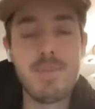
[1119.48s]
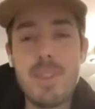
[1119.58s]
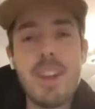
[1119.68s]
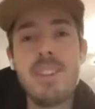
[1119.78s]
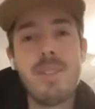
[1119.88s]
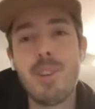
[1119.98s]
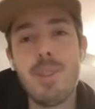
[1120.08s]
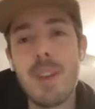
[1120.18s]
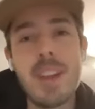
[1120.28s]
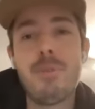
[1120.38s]
a
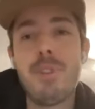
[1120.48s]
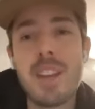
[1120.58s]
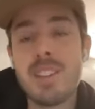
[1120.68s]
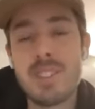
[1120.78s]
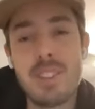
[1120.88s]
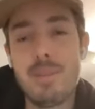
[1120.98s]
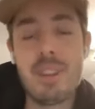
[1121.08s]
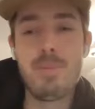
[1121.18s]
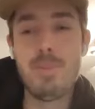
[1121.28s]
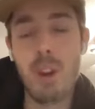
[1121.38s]
different interface
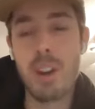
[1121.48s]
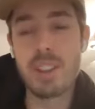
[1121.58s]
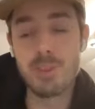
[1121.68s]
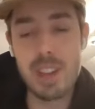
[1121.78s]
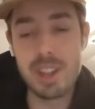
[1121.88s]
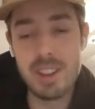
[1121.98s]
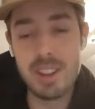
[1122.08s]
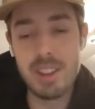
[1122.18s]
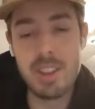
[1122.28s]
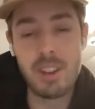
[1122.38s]
and, and product suite
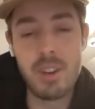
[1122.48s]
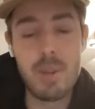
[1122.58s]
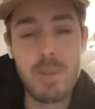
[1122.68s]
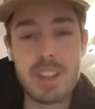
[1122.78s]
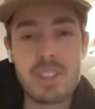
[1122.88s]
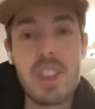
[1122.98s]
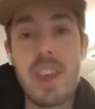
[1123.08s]
than than Coinbase.